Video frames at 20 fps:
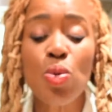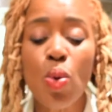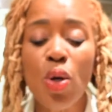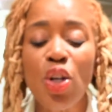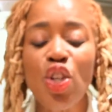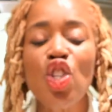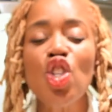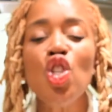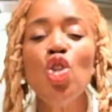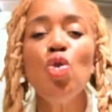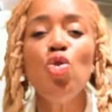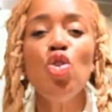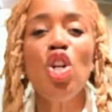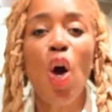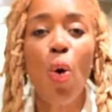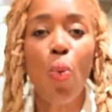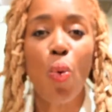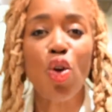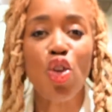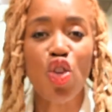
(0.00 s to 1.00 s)
what? You
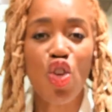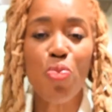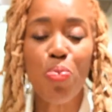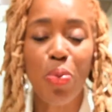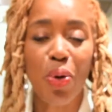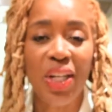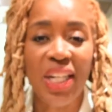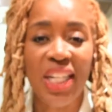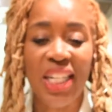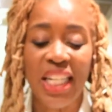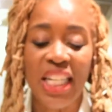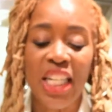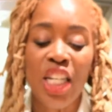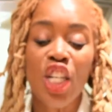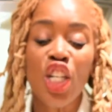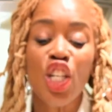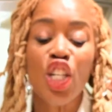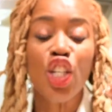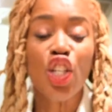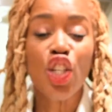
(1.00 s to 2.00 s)
know what you put in it.
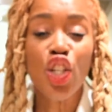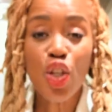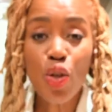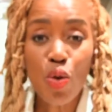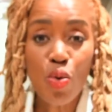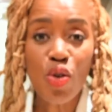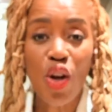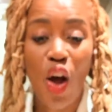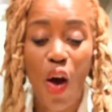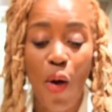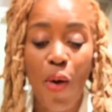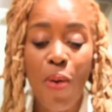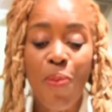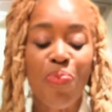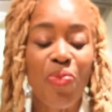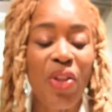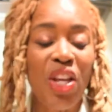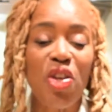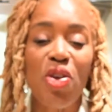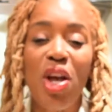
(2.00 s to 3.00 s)
You know
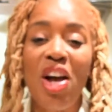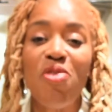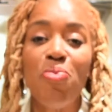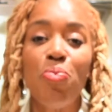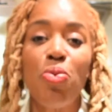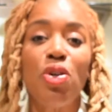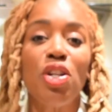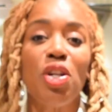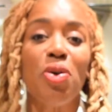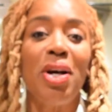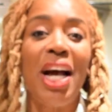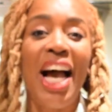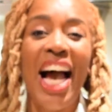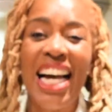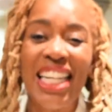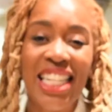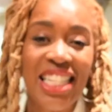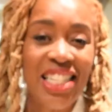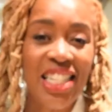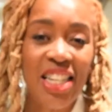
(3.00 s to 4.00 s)
that you haven't put no
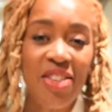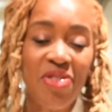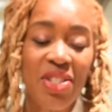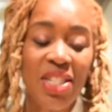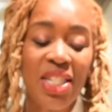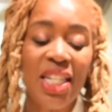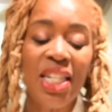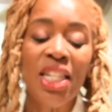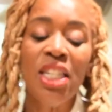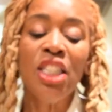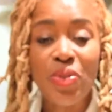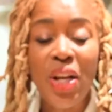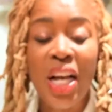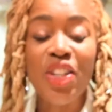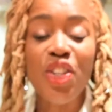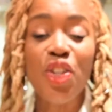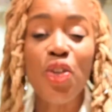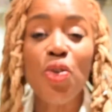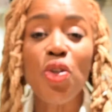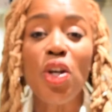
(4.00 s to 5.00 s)
additives in it.
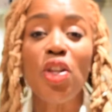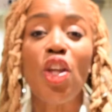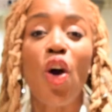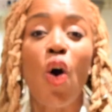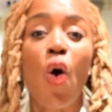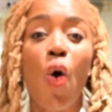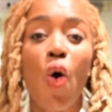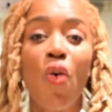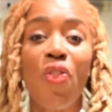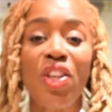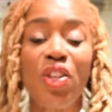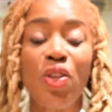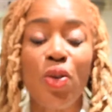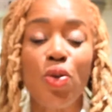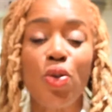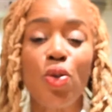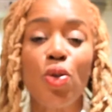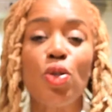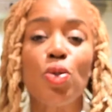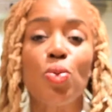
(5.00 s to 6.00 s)
And you know the oil that you
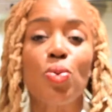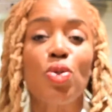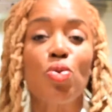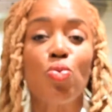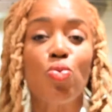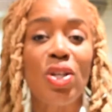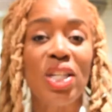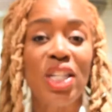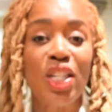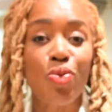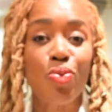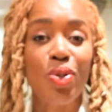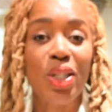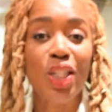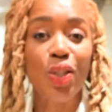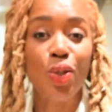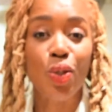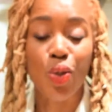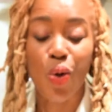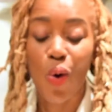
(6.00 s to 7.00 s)
used was really,
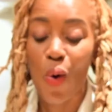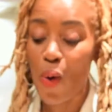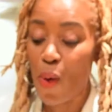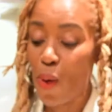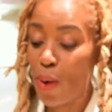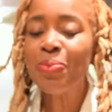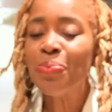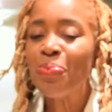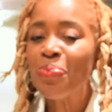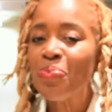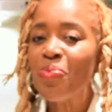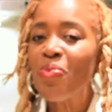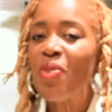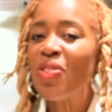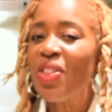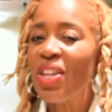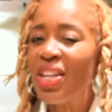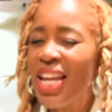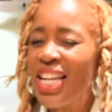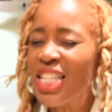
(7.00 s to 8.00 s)
really good oil.
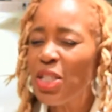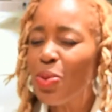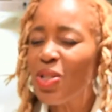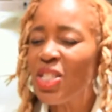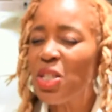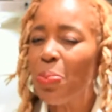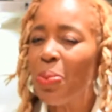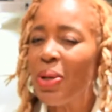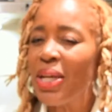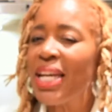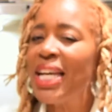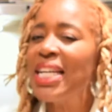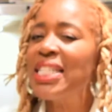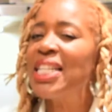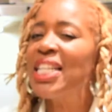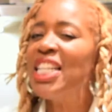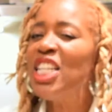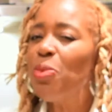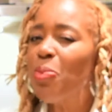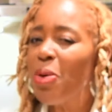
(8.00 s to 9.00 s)
The next recipe is
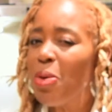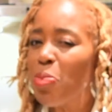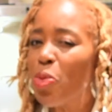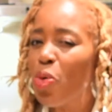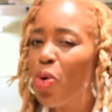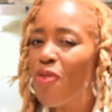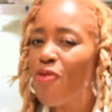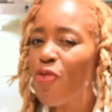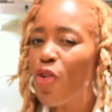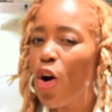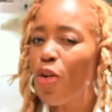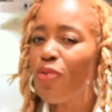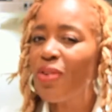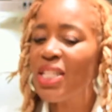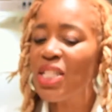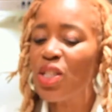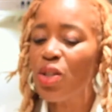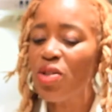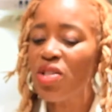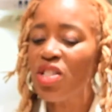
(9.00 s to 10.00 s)
a little bit more involved.
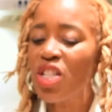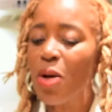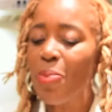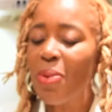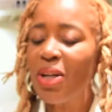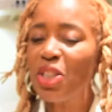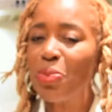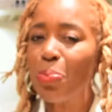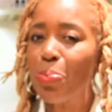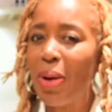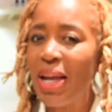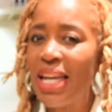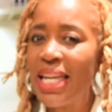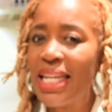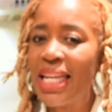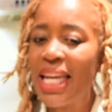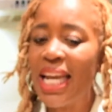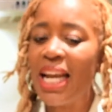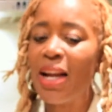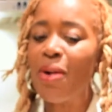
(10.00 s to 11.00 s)
It's not so much
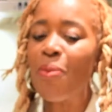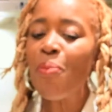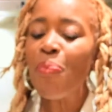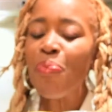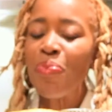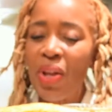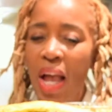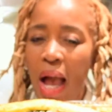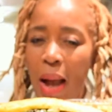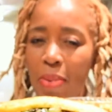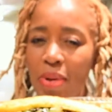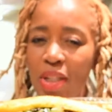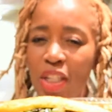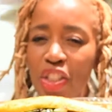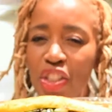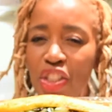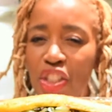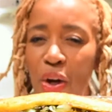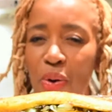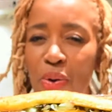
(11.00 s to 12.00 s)
baking. I'm going to
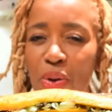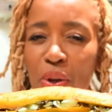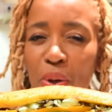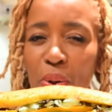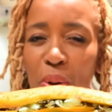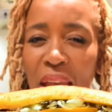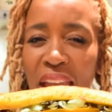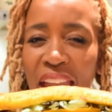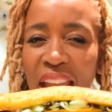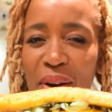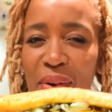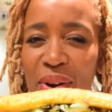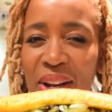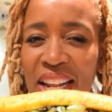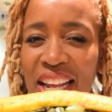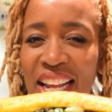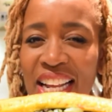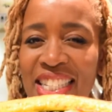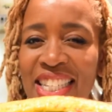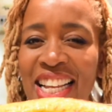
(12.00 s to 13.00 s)
show you. Here it
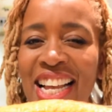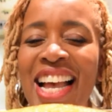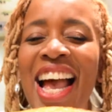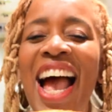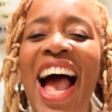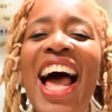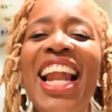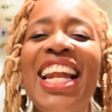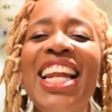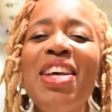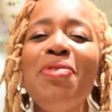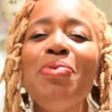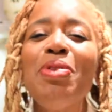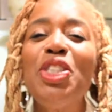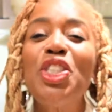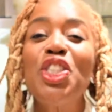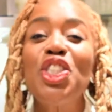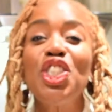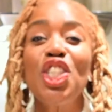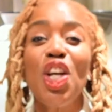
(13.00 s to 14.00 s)
is. And let me
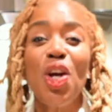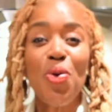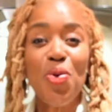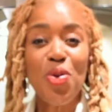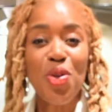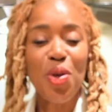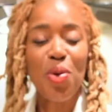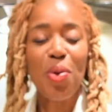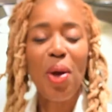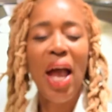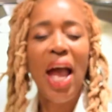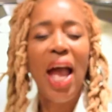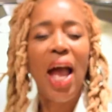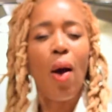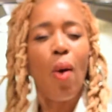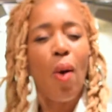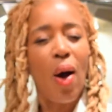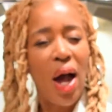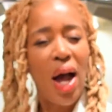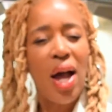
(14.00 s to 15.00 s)
show you
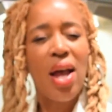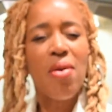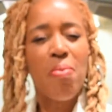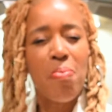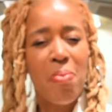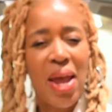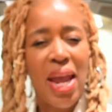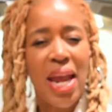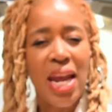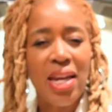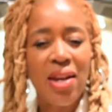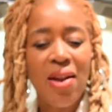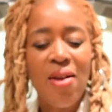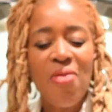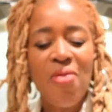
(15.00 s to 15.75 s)
how I made